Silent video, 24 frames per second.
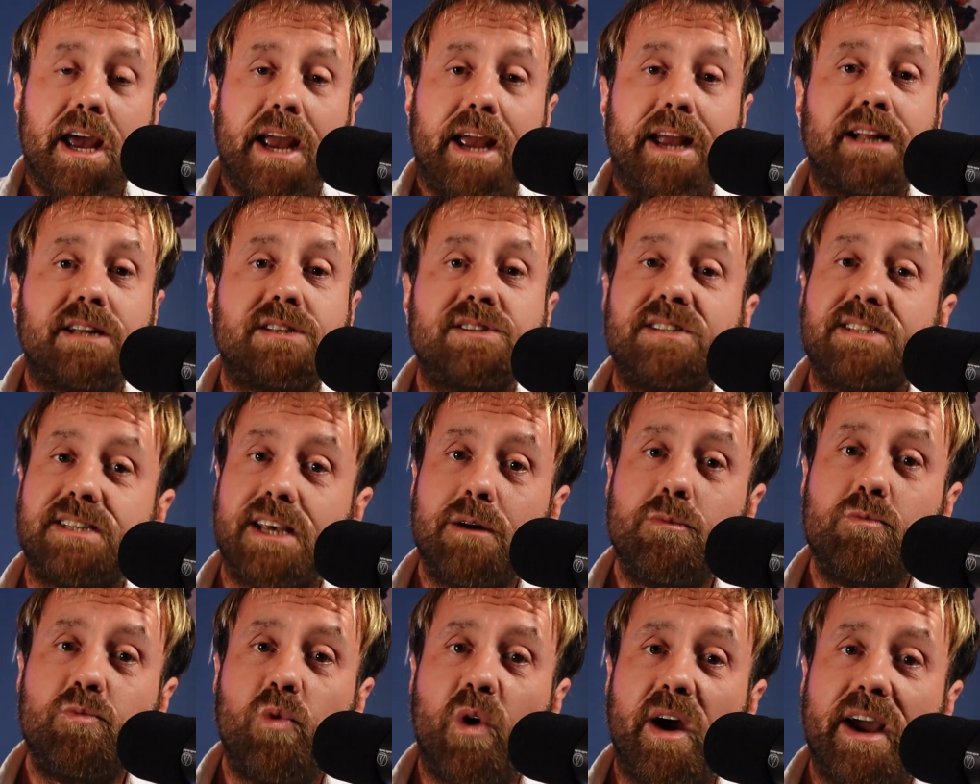and in
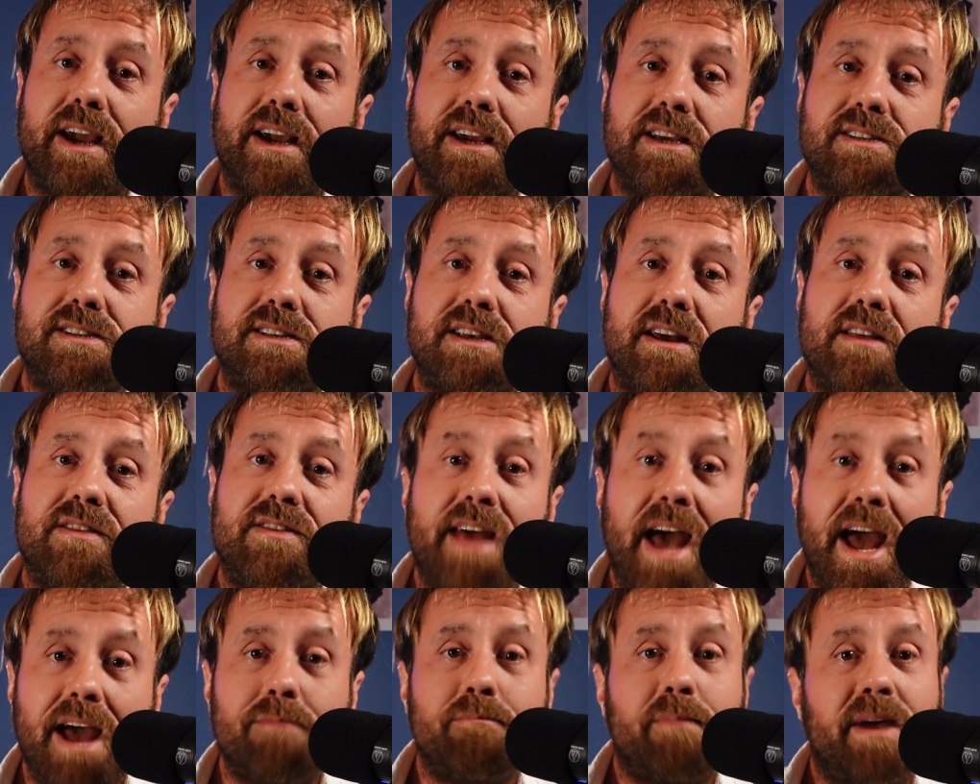some ways
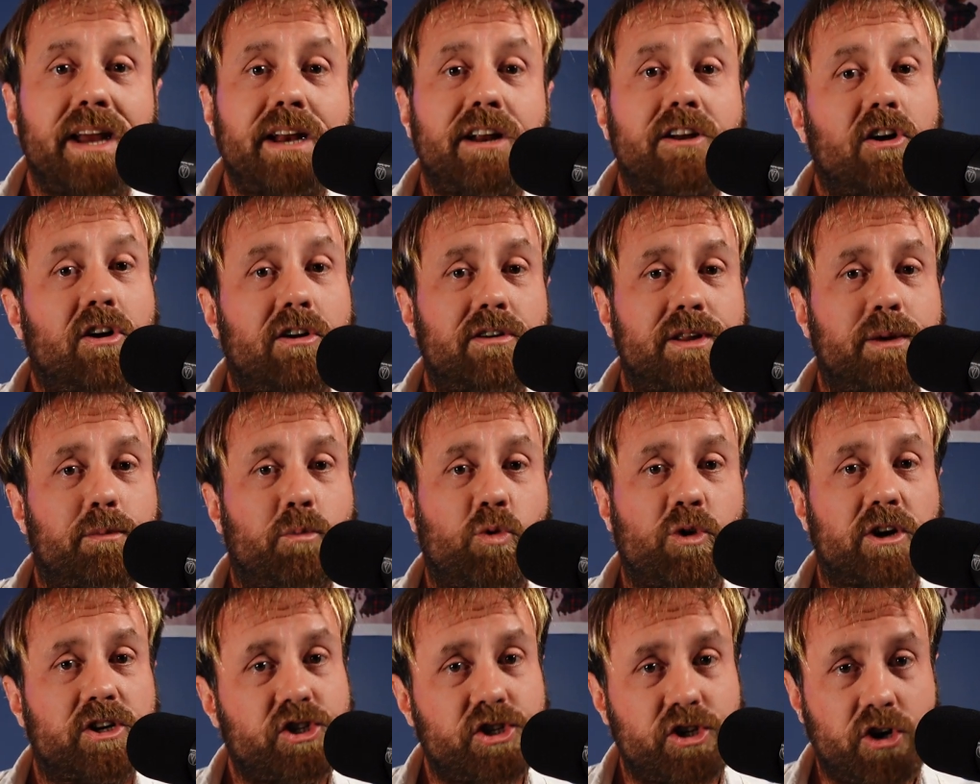that made it all the
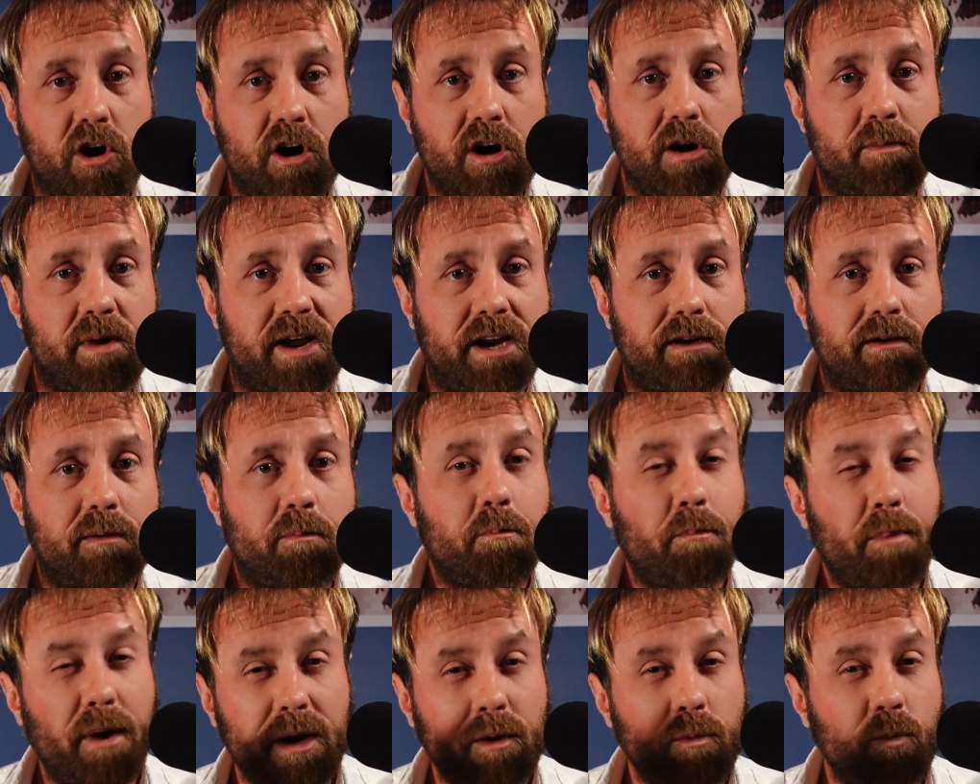more charming,
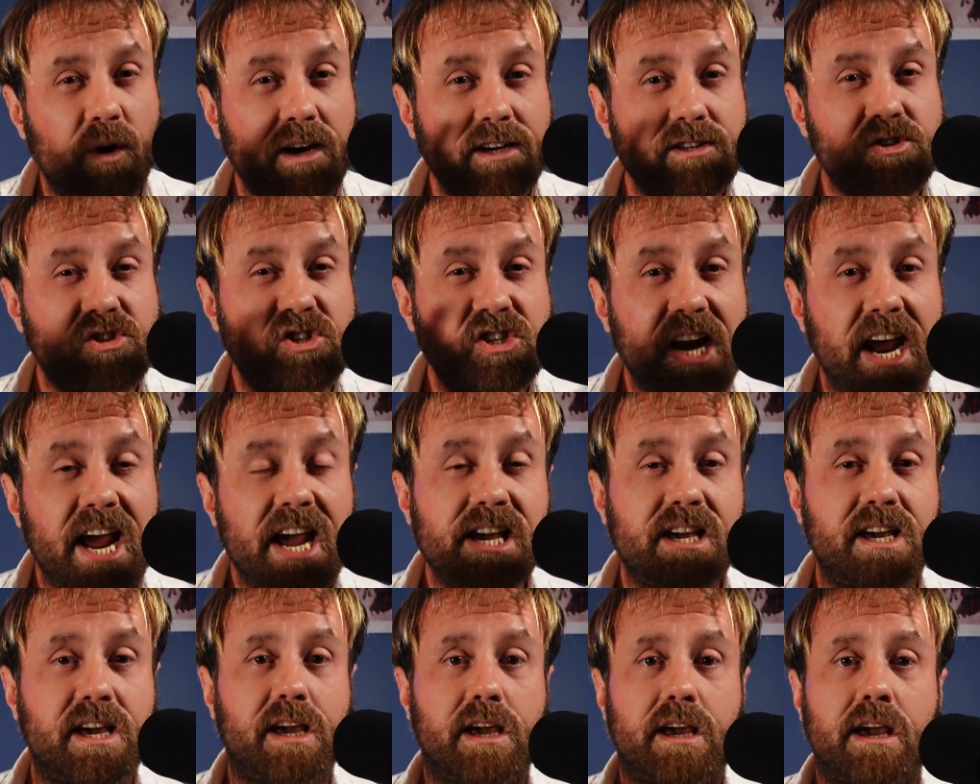but it was
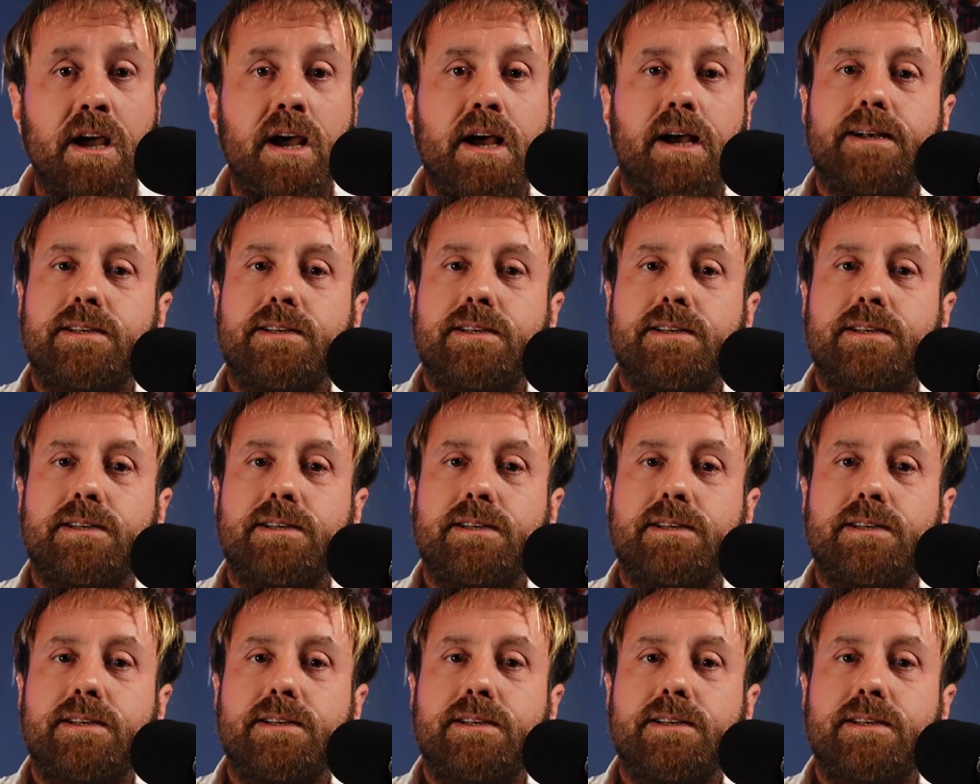janky,